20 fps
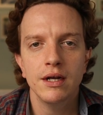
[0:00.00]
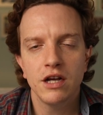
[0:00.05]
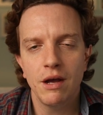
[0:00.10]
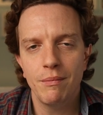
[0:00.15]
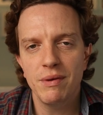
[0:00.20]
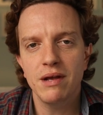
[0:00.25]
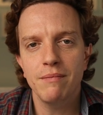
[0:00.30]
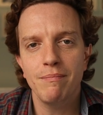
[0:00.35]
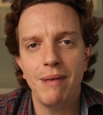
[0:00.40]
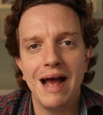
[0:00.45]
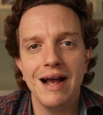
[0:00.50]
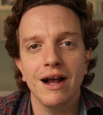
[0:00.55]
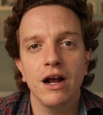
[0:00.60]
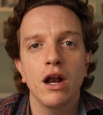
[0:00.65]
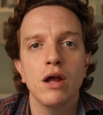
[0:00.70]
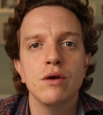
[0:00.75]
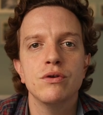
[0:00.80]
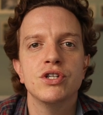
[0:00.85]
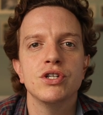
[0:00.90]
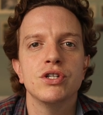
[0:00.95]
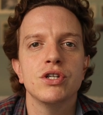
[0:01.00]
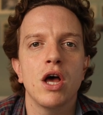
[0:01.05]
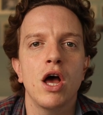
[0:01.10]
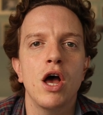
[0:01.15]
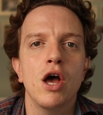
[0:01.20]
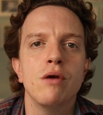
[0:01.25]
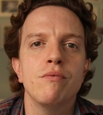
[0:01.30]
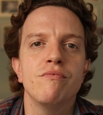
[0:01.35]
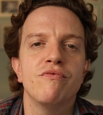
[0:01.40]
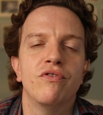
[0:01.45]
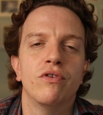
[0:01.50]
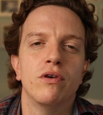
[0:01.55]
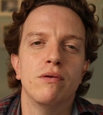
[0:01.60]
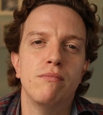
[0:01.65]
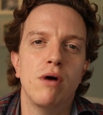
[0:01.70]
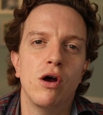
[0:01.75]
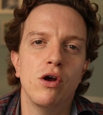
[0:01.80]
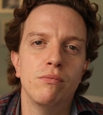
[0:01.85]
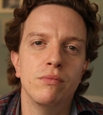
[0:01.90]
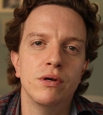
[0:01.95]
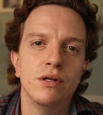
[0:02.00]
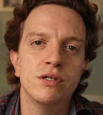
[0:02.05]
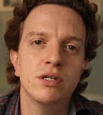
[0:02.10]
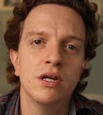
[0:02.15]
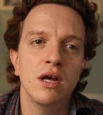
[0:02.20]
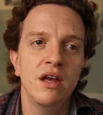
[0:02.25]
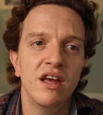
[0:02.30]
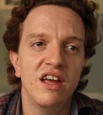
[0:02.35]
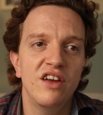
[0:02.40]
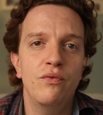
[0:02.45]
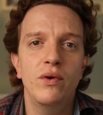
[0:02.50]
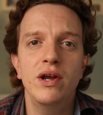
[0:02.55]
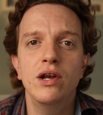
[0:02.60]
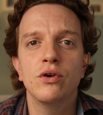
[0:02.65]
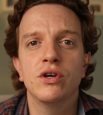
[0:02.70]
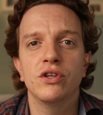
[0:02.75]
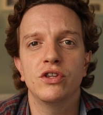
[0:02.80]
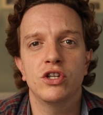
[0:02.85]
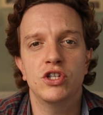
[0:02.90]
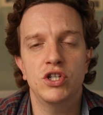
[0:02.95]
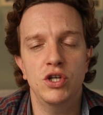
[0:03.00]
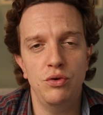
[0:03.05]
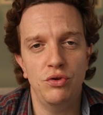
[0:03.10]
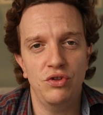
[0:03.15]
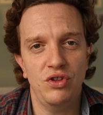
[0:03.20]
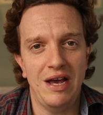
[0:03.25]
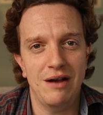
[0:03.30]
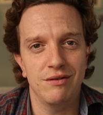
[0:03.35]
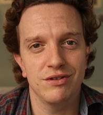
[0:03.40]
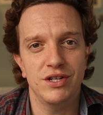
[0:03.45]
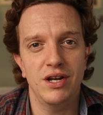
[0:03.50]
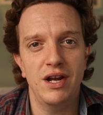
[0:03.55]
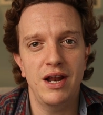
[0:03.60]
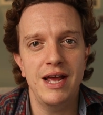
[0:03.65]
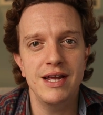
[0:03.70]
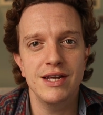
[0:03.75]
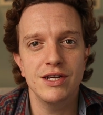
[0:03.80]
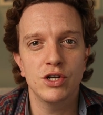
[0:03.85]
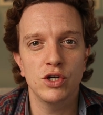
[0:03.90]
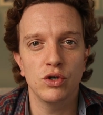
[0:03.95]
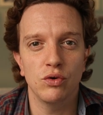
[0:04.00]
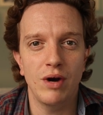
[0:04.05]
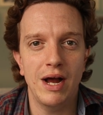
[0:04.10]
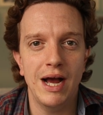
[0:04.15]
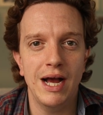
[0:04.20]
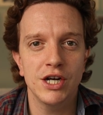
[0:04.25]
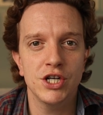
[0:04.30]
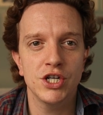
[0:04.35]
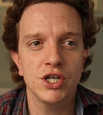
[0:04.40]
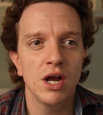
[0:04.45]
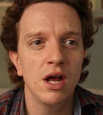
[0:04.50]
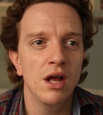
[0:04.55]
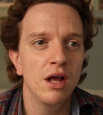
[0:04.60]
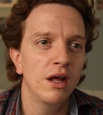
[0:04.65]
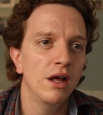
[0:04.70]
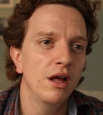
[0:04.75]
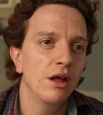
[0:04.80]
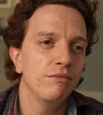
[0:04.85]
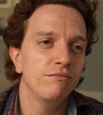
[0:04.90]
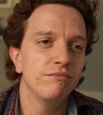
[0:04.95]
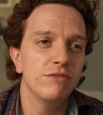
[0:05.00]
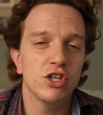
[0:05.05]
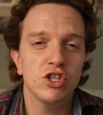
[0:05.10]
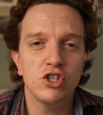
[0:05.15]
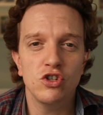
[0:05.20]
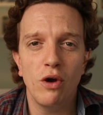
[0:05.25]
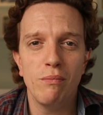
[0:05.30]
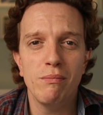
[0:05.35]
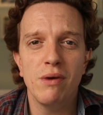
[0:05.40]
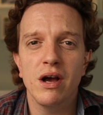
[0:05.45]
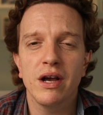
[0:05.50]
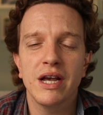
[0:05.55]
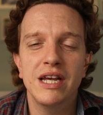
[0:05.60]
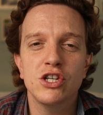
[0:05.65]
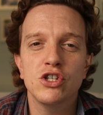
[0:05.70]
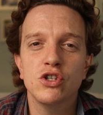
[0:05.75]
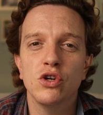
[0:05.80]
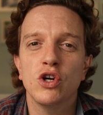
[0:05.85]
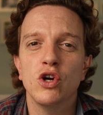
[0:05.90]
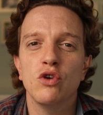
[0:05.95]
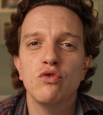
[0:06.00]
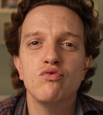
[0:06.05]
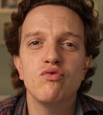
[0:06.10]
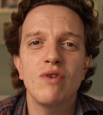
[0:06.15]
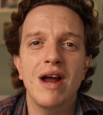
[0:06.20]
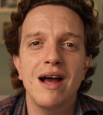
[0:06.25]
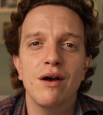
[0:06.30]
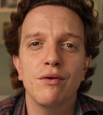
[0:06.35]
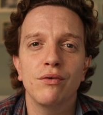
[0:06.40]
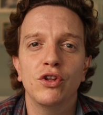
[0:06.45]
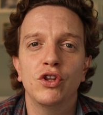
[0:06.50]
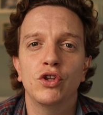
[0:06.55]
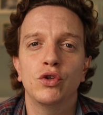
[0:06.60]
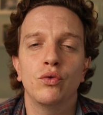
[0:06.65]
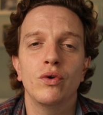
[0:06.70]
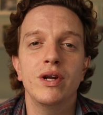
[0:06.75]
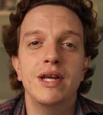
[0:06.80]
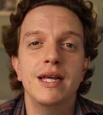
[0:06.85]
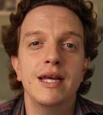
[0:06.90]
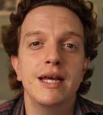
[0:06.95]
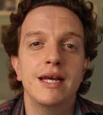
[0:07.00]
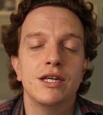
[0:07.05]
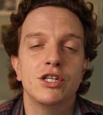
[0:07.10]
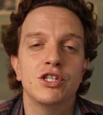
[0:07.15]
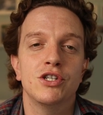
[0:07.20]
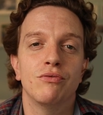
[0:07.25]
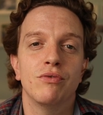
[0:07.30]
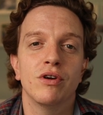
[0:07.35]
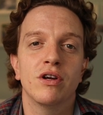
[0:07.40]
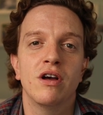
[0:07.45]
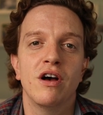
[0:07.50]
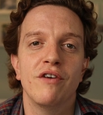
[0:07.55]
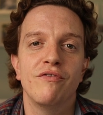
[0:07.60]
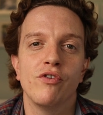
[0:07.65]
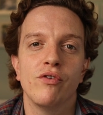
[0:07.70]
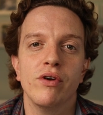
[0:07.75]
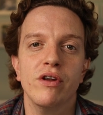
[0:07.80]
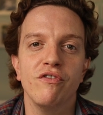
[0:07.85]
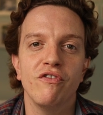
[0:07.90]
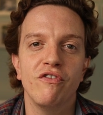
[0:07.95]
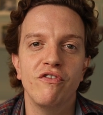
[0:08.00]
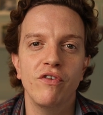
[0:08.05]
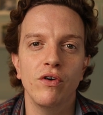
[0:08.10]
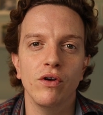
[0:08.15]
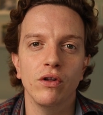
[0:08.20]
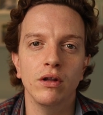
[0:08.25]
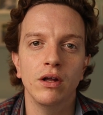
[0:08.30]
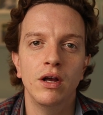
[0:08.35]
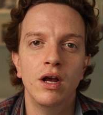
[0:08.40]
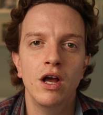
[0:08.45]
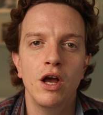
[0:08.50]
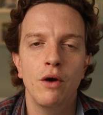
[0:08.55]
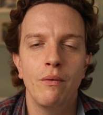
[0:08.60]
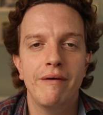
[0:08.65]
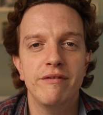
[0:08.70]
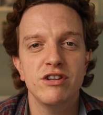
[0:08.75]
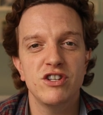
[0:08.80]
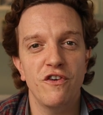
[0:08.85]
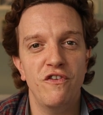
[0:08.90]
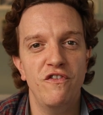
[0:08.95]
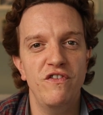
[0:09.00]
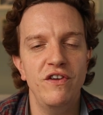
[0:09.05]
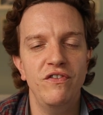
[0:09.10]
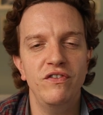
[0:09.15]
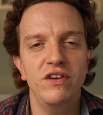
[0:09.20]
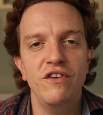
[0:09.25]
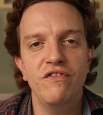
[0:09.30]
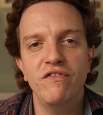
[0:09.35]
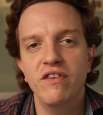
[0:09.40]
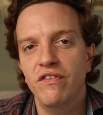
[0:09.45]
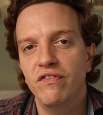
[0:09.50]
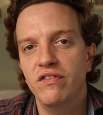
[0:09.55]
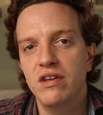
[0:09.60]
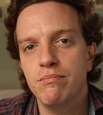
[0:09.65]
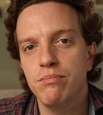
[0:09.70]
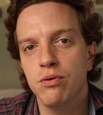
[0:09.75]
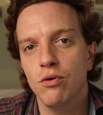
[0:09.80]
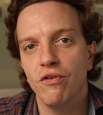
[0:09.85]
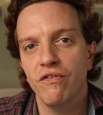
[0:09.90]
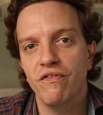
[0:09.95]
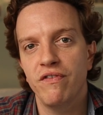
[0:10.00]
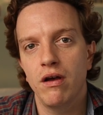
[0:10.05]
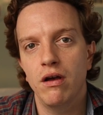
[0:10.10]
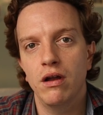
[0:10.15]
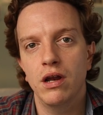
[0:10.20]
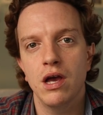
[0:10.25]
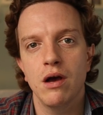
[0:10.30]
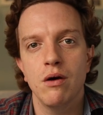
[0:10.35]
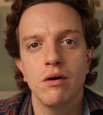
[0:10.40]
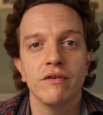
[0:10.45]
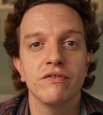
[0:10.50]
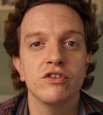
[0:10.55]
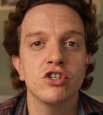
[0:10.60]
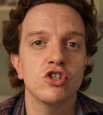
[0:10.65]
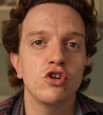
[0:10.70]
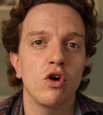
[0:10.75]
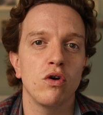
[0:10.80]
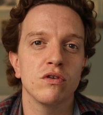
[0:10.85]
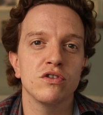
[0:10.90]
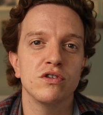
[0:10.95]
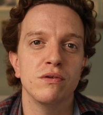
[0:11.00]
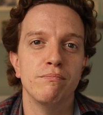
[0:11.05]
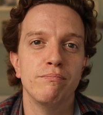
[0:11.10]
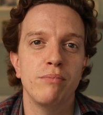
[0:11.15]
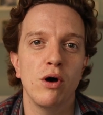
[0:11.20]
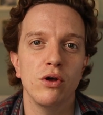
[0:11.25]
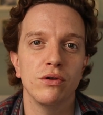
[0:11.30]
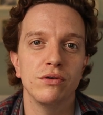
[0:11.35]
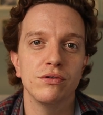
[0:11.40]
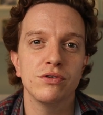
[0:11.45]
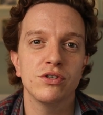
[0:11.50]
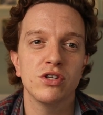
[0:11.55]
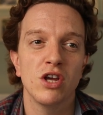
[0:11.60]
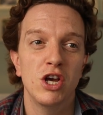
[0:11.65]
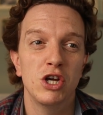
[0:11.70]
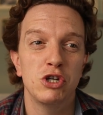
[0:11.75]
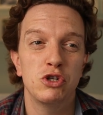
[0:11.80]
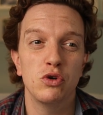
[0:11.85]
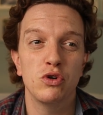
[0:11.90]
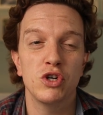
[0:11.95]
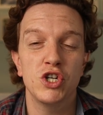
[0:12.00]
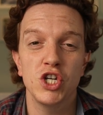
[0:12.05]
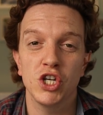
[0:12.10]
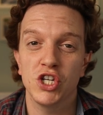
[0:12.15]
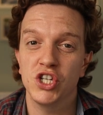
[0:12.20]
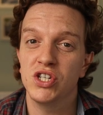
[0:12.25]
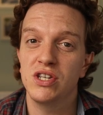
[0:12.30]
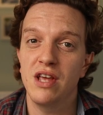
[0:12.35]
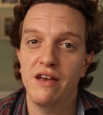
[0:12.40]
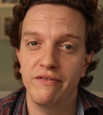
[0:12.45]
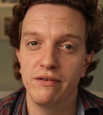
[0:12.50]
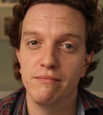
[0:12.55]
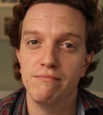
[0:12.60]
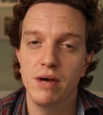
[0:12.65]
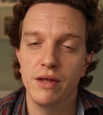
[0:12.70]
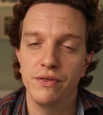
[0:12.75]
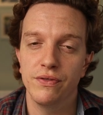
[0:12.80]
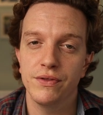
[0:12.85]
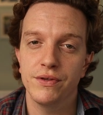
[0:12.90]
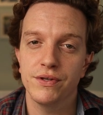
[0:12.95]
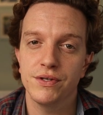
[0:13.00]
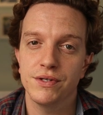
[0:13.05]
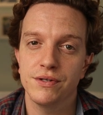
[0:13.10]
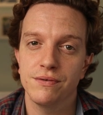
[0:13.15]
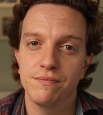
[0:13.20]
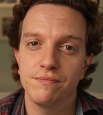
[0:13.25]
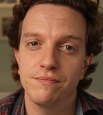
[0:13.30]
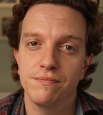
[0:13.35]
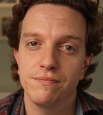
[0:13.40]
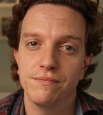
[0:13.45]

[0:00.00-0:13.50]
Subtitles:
Coming back closer to home for a moment, if we look at the 2008 crash, the stock markets took around 3 years to recover in full, whereas a 50-50 portfolio of stocks and bonds took just 7 months.